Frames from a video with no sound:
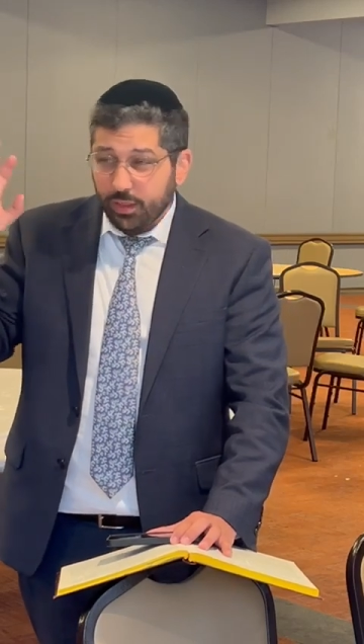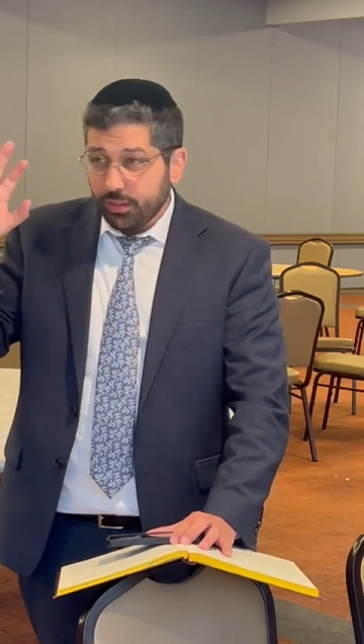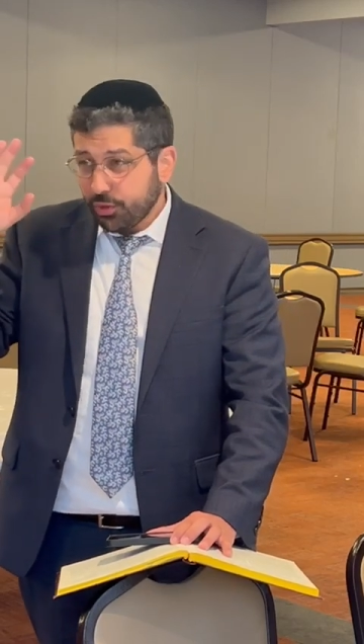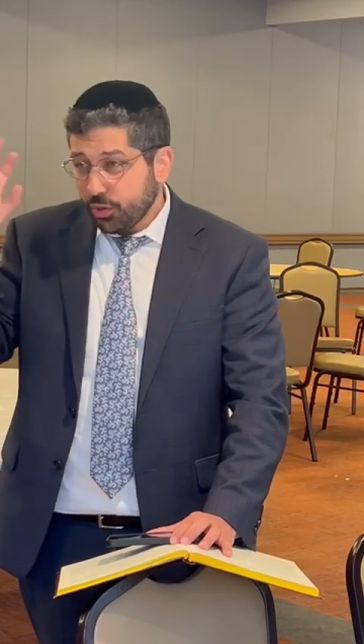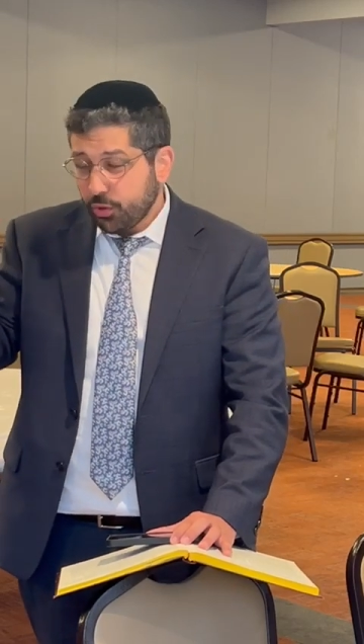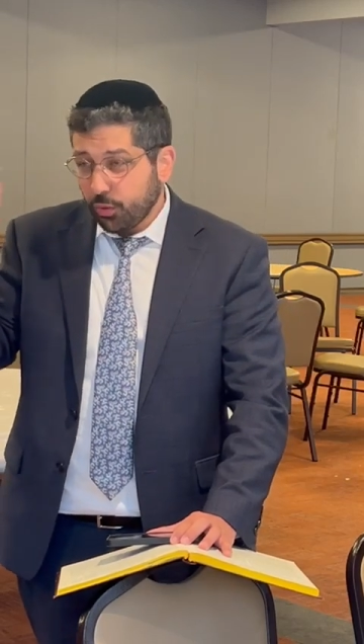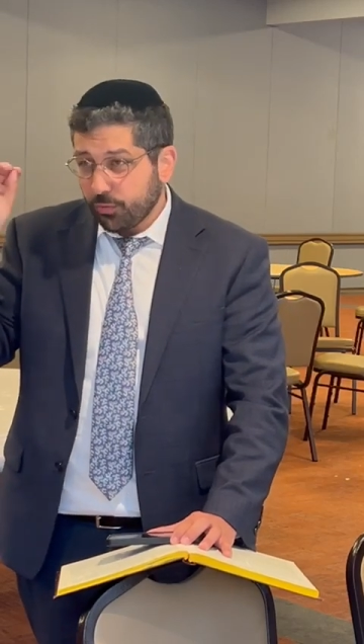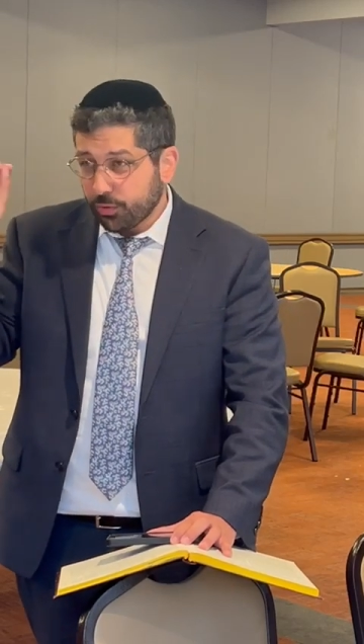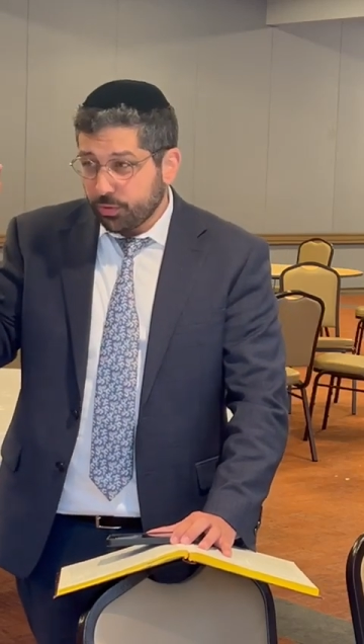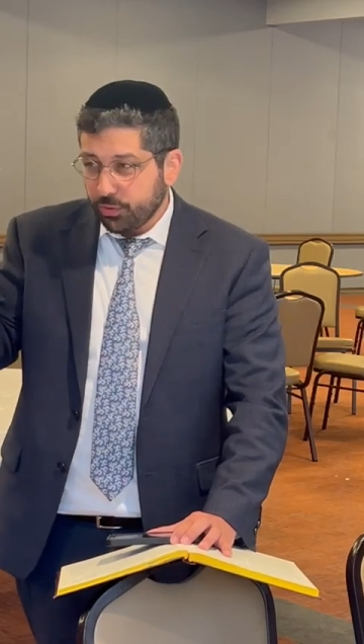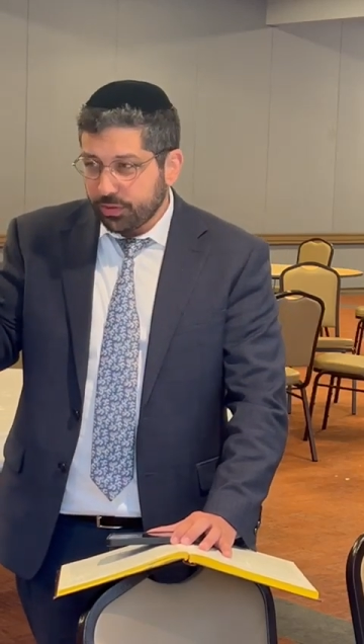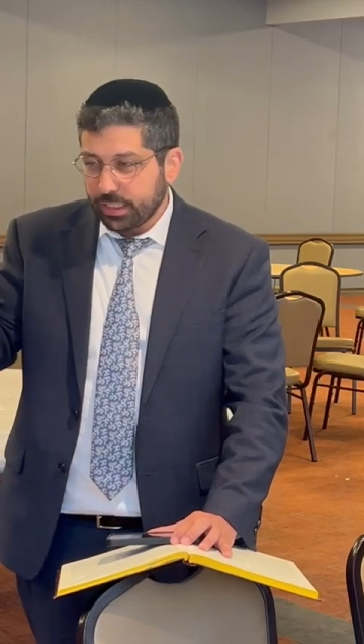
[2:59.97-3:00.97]
just over
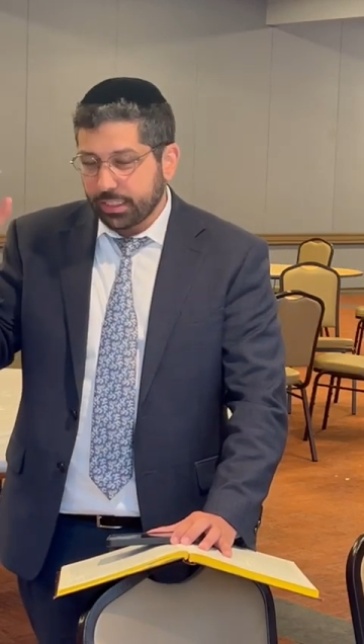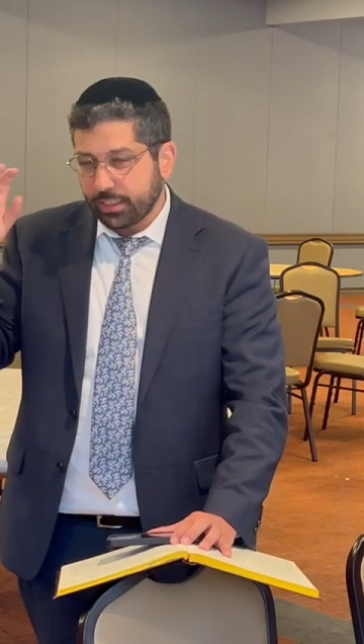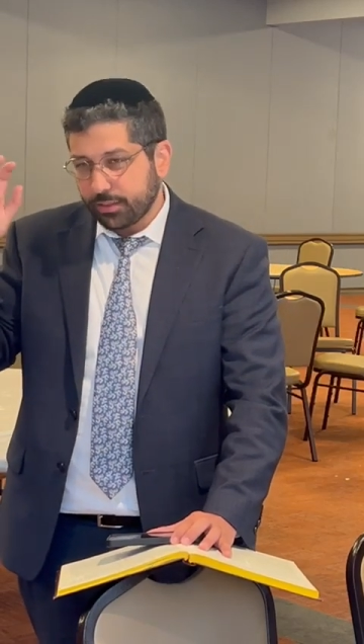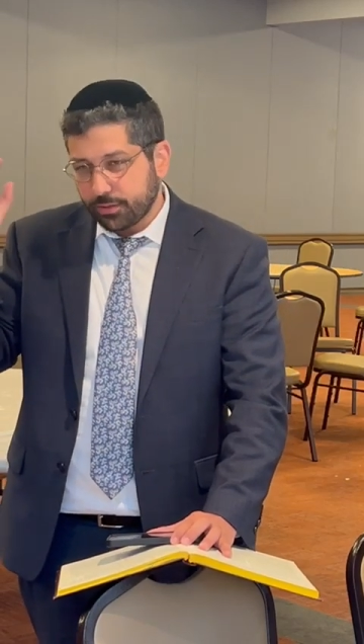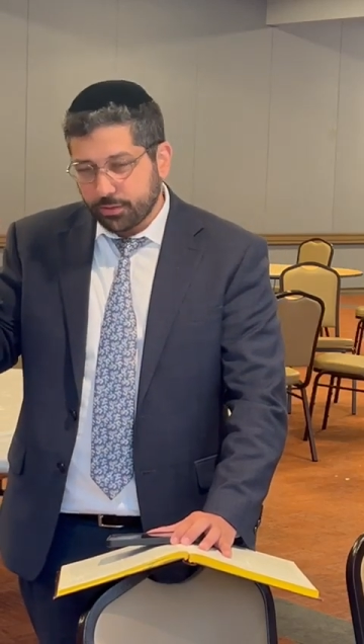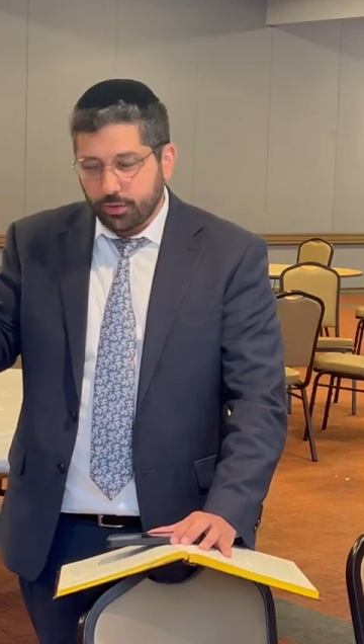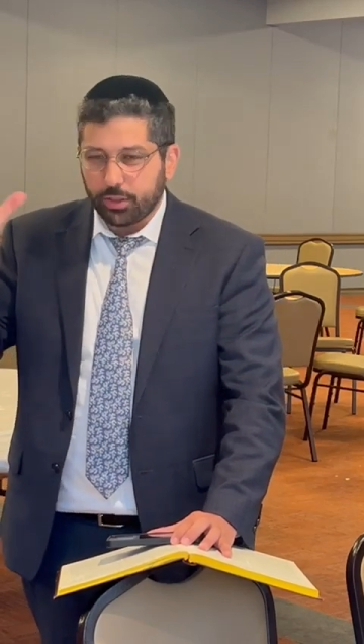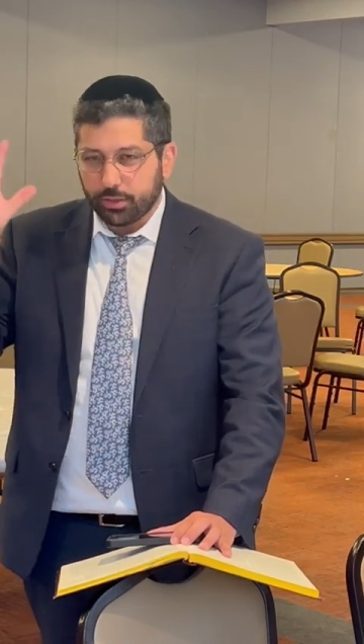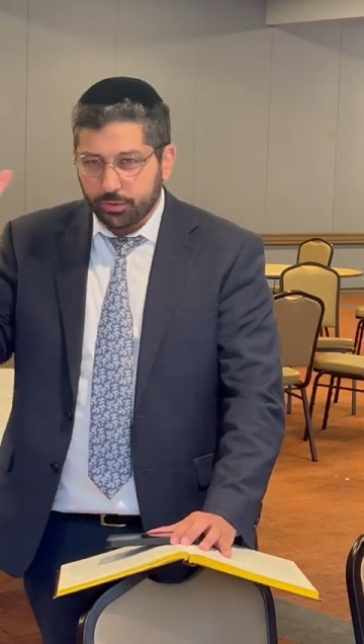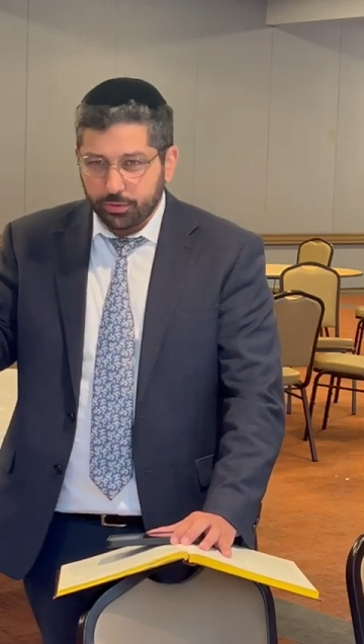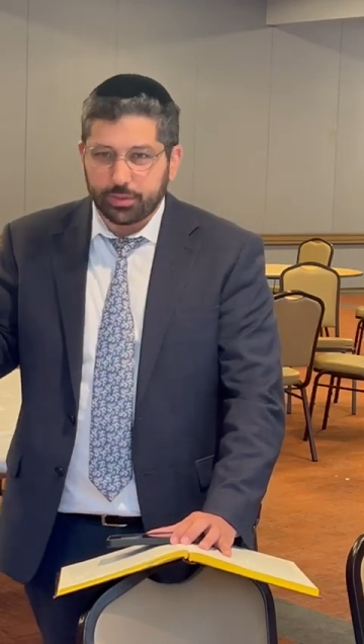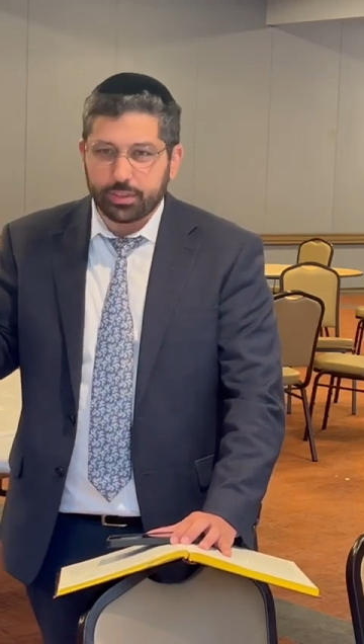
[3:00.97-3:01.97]
2 seconds, call it
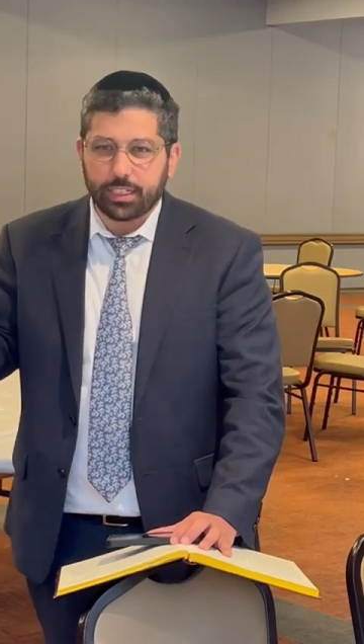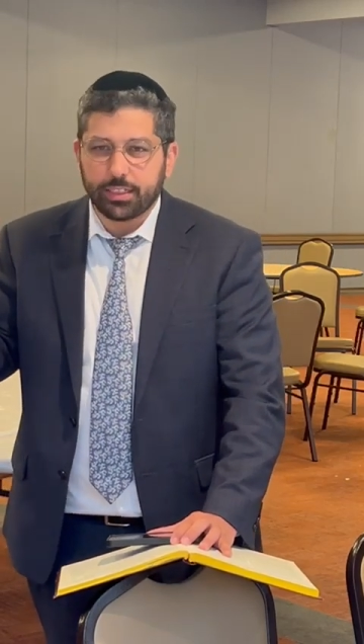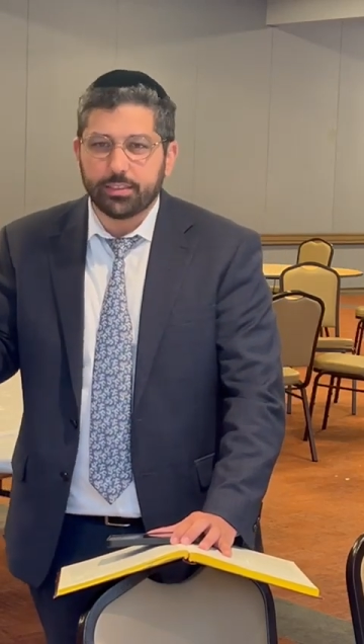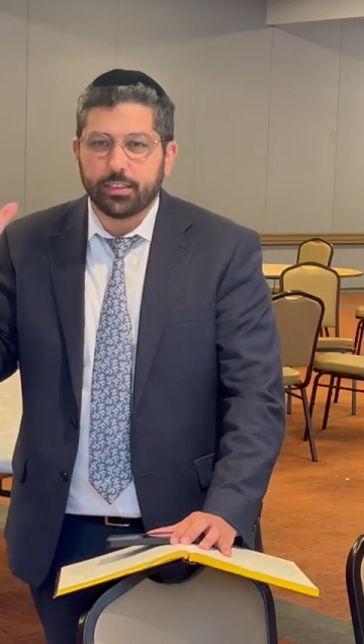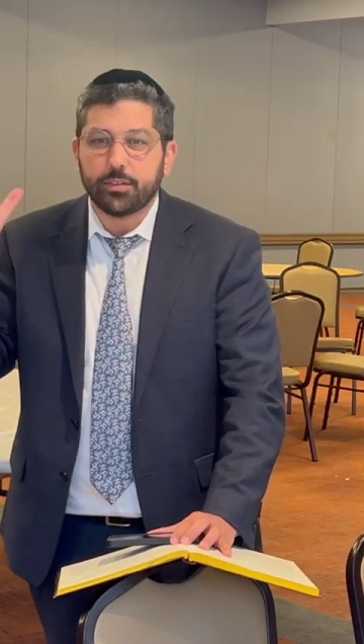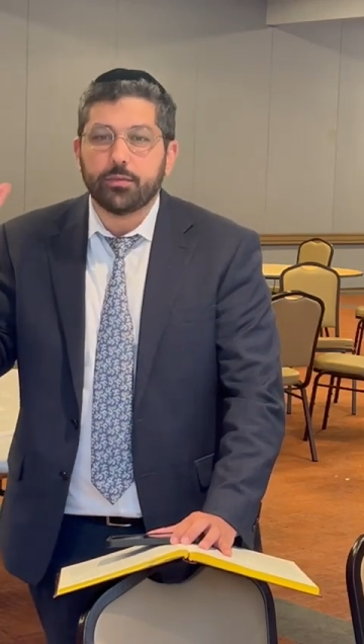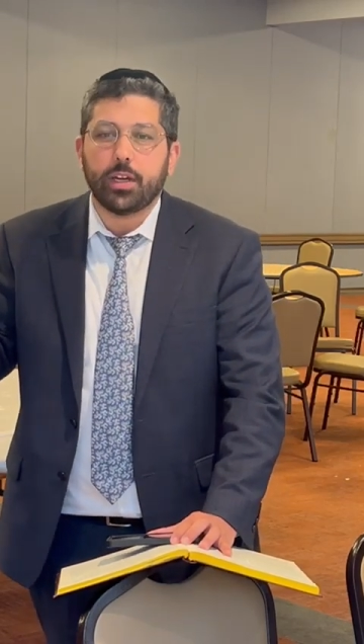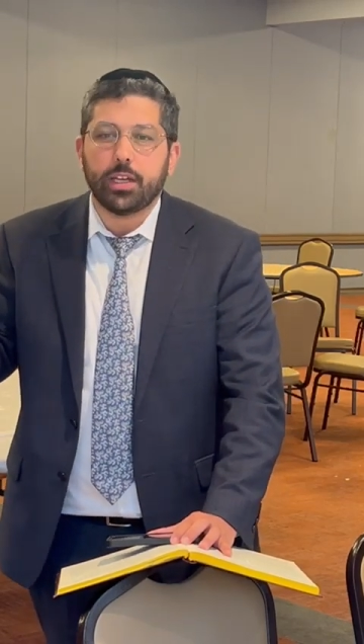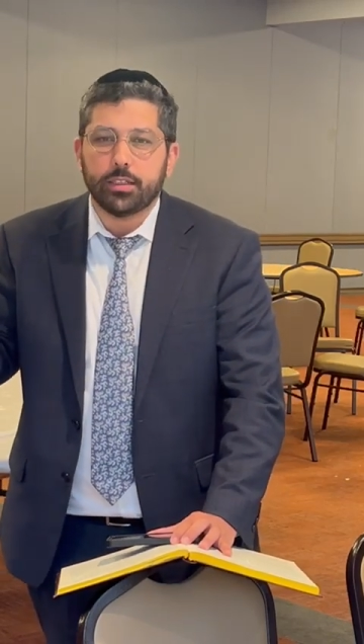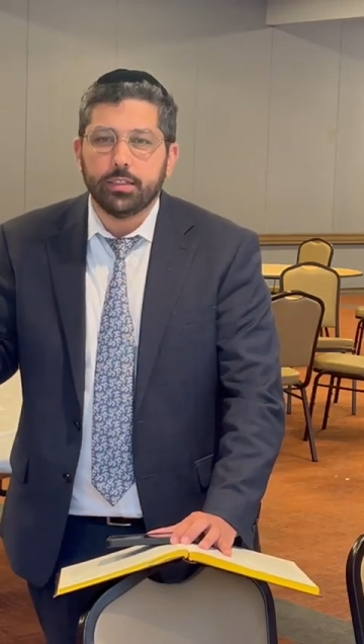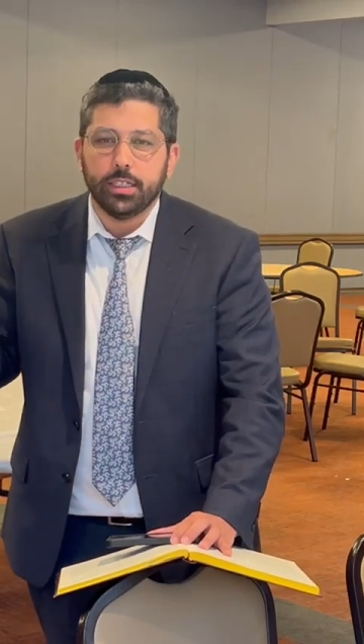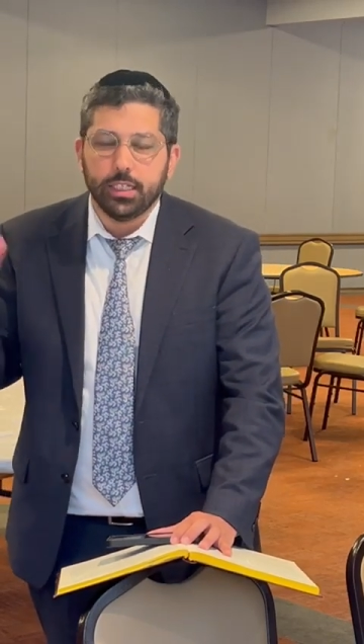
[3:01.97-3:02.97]
2 seconds, that's fine.
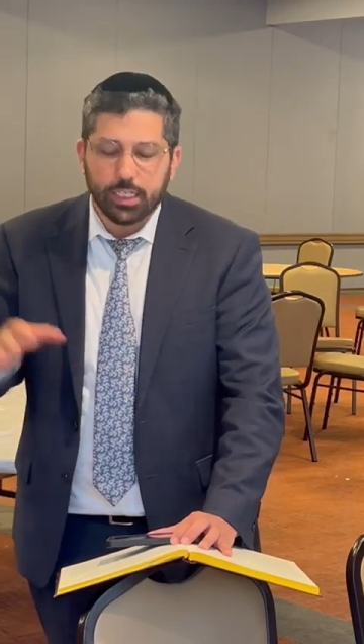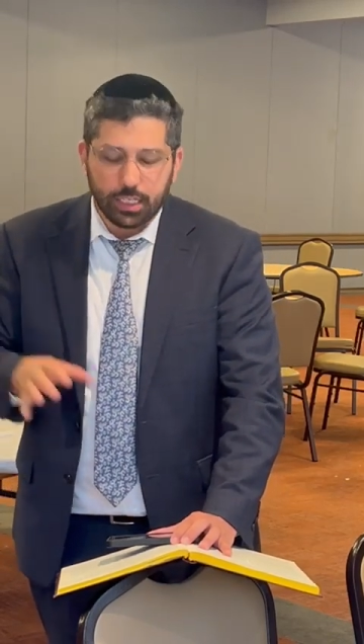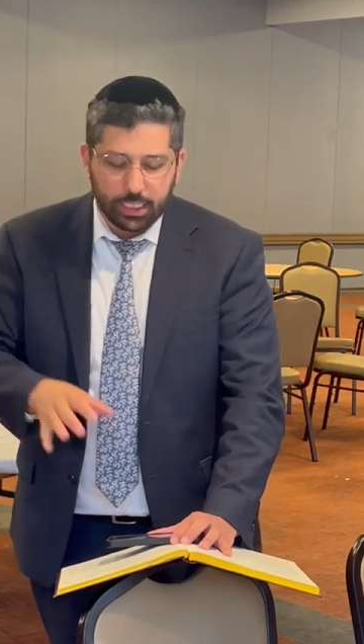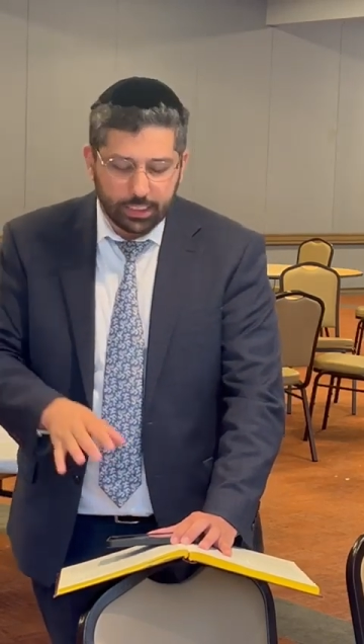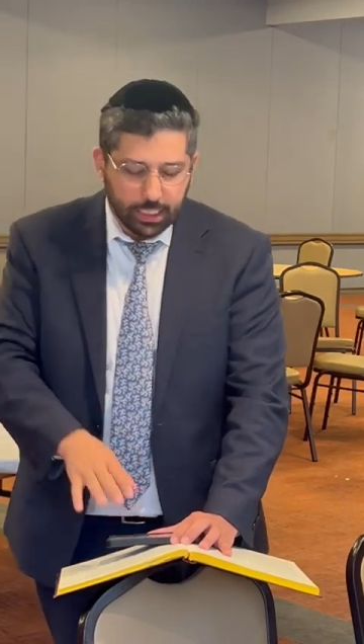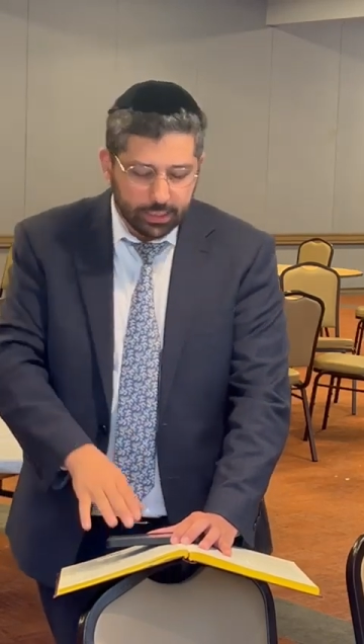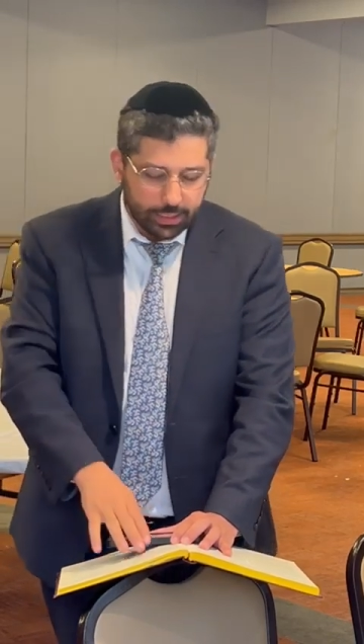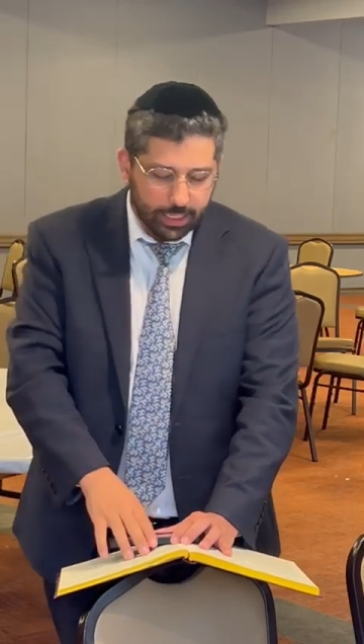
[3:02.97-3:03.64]
And that's